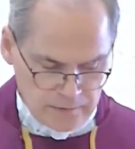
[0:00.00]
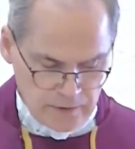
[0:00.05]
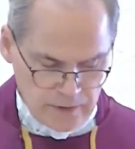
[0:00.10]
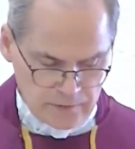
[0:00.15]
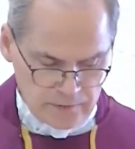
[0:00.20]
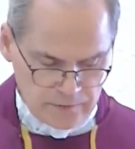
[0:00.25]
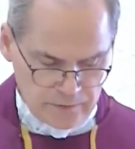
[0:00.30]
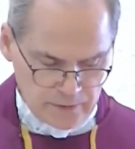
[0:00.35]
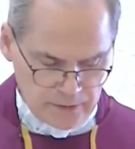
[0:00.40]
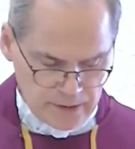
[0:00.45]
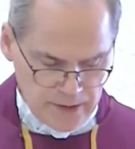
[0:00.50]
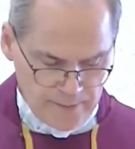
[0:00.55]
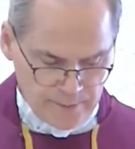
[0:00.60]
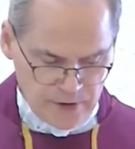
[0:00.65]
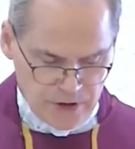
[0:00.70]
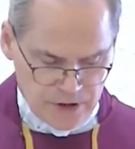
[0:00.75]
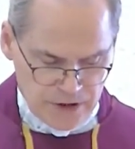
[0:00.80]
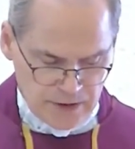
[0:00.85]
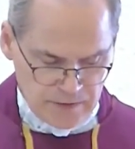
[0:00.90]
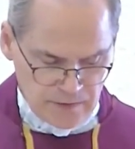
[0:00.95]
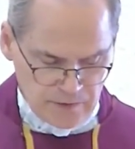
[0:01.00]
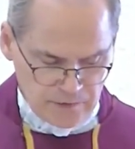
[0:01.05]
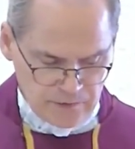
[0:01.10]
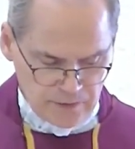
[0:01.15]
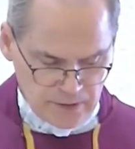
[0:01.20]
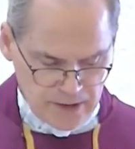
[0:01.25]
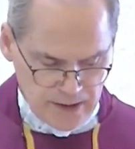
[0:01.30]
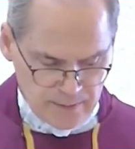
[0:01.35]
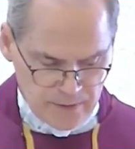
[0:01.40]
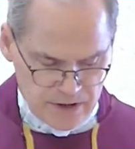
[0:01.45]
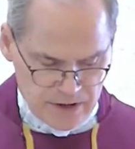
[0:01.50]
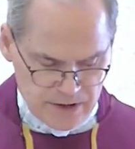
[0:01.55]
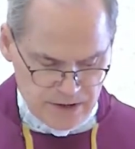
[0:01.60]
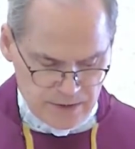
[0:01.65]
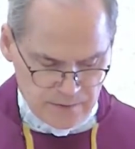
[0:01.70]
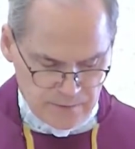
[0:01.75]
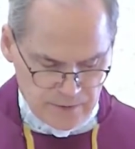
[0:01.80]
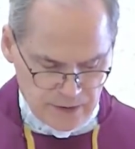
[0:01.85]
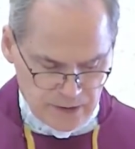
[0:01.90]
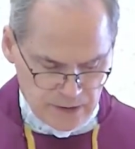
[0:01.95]
is a solemnity, the
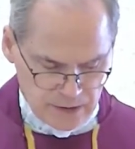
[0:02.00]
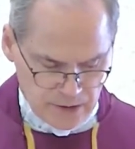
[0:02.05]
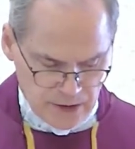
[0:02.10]
solemnity of the